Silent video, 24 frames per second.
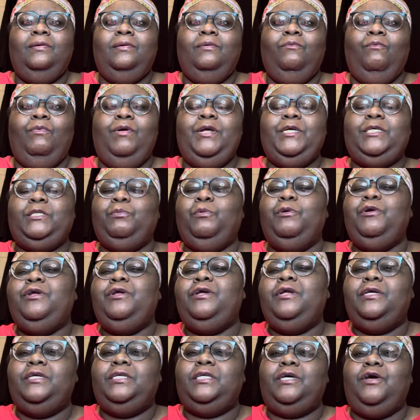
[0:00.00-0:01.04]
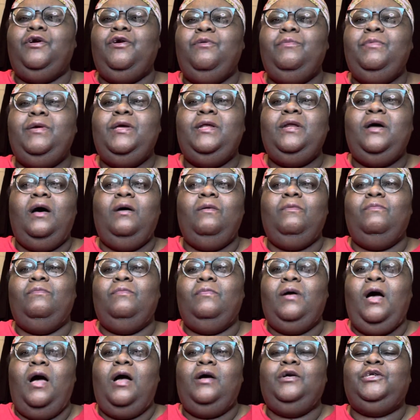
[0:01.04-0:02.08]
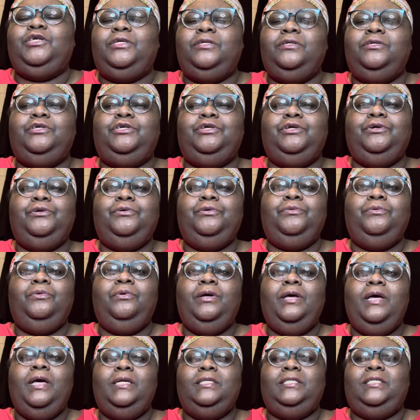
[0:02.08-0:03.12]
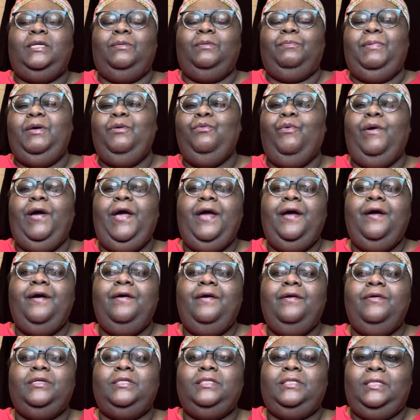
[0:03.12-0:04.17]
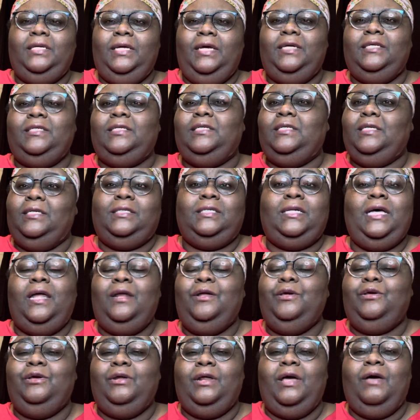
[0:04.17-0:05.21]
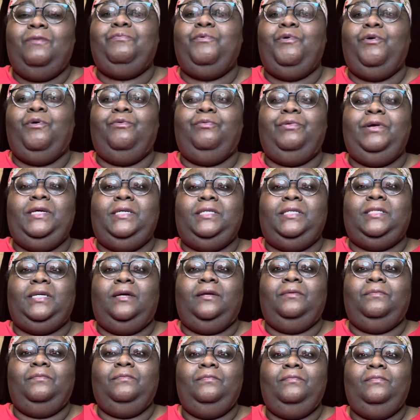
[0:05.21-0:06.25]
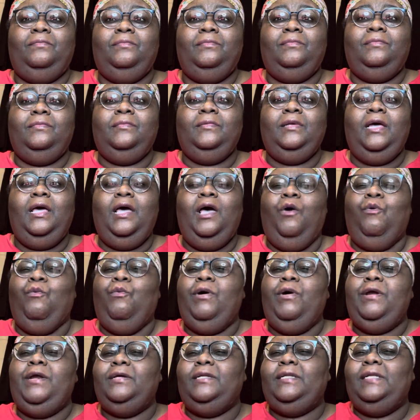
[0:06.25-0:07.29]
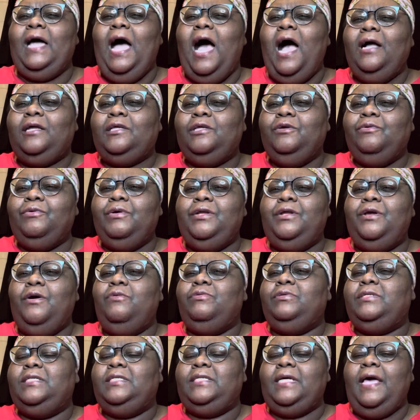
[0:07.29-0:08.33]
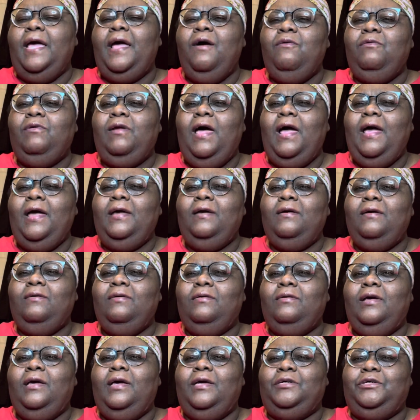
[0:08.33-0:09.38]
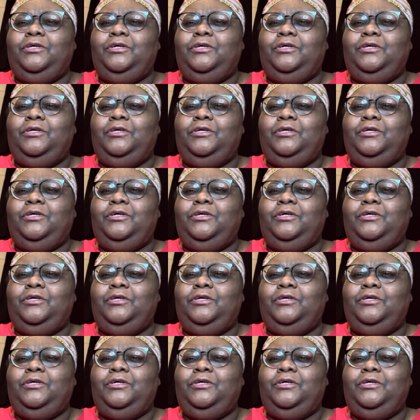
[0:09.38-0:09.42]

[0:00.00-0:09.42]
When the spirit of discernment unctions you to beware, it's telling you that for a reason. When the doctrine don't sound like it